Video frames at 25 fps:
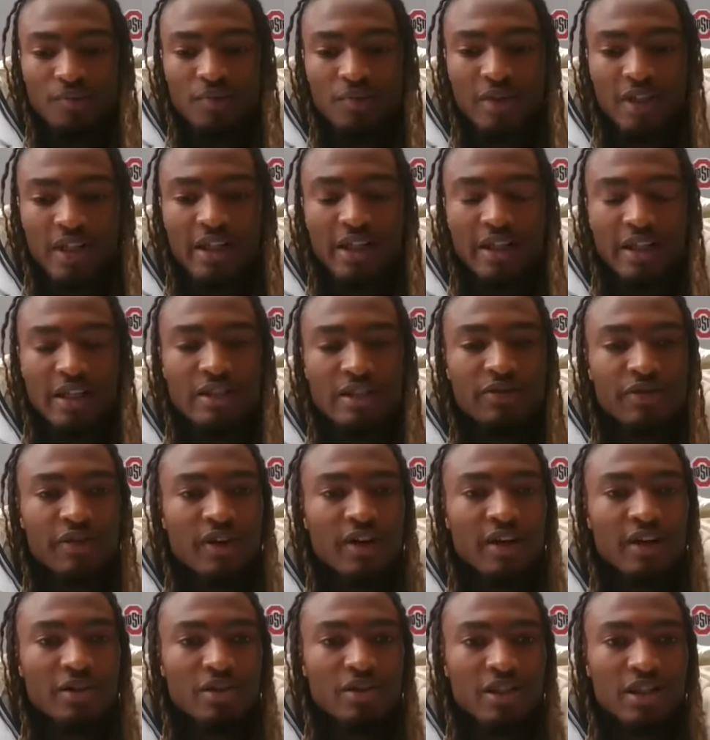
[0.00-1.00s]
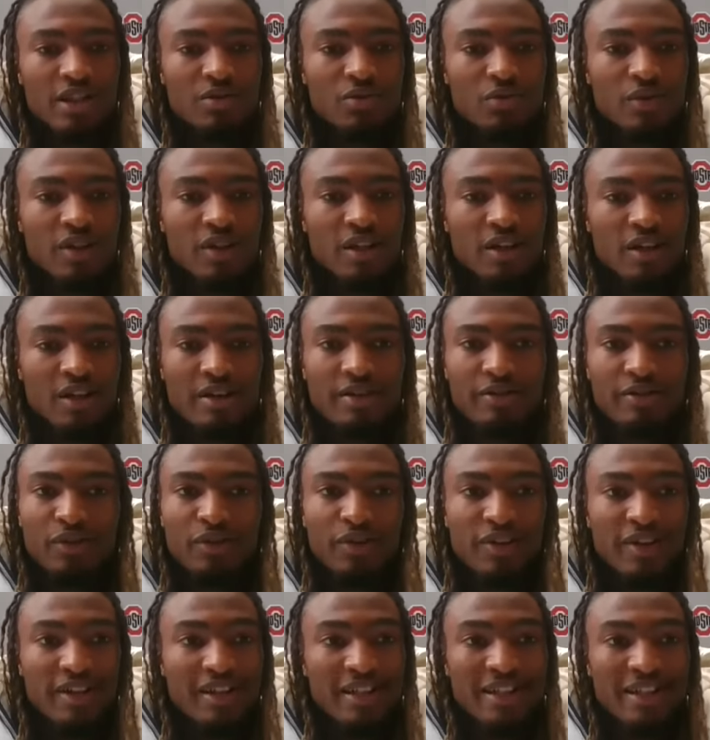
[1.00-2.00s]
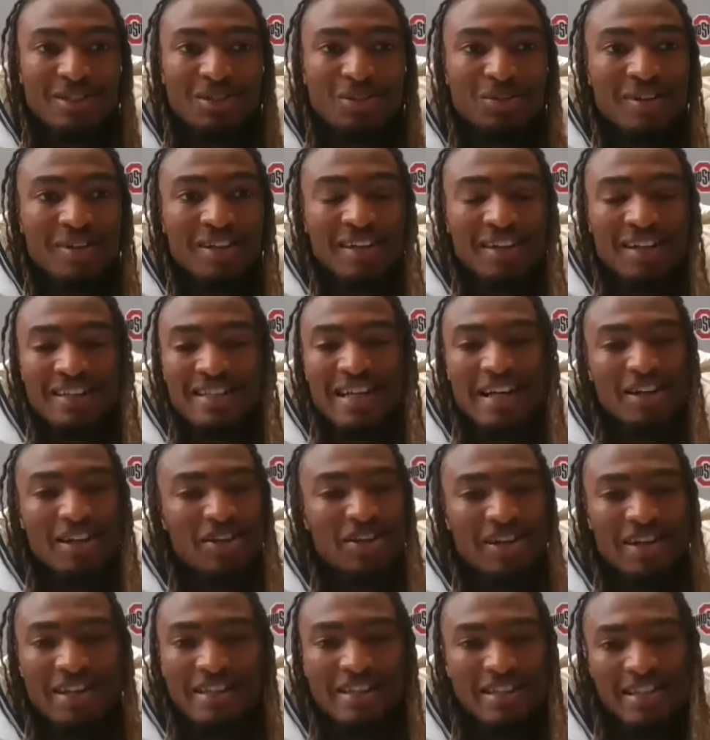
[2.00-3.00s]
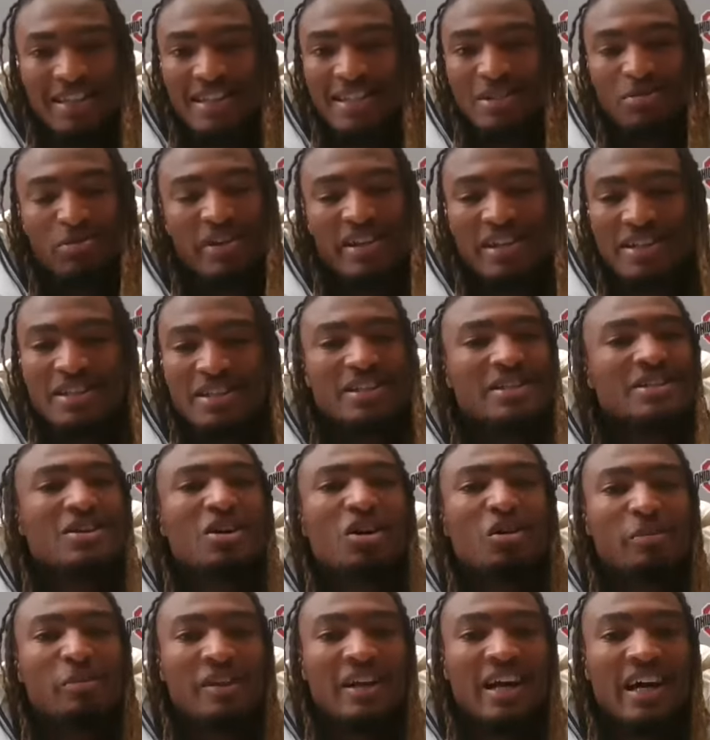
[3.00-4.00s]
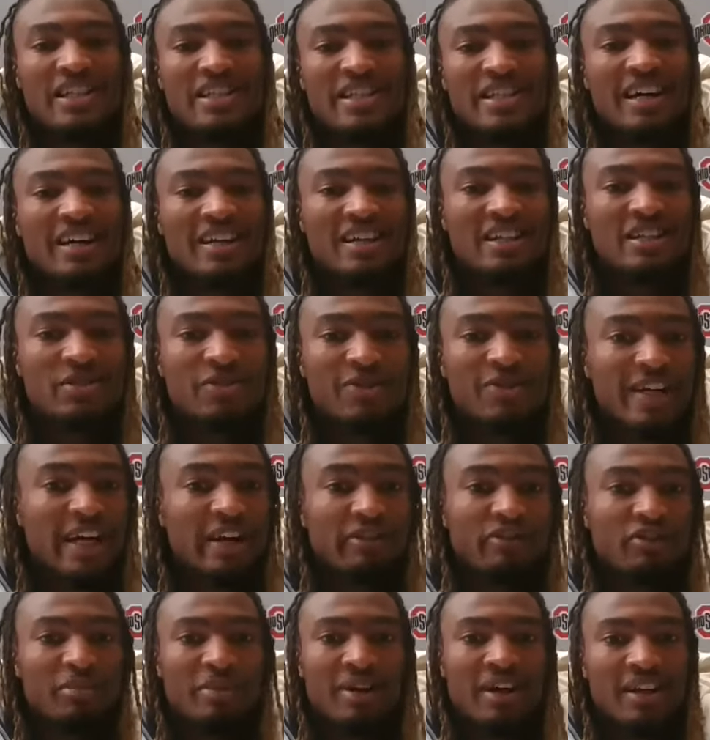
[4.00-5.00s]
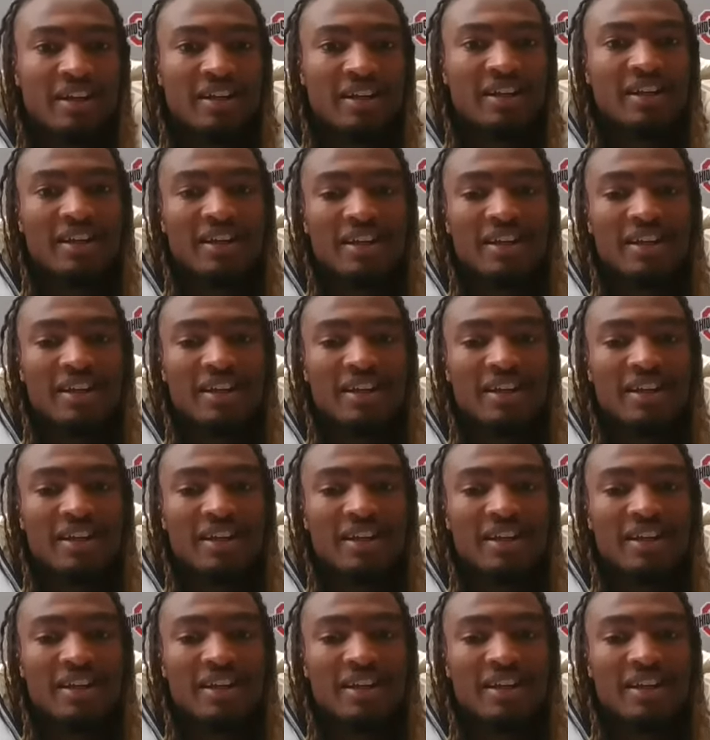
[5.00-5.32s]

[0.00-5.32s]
it is fun. Just really looking forward to this week because I know this week is going to be that challenge for everybody.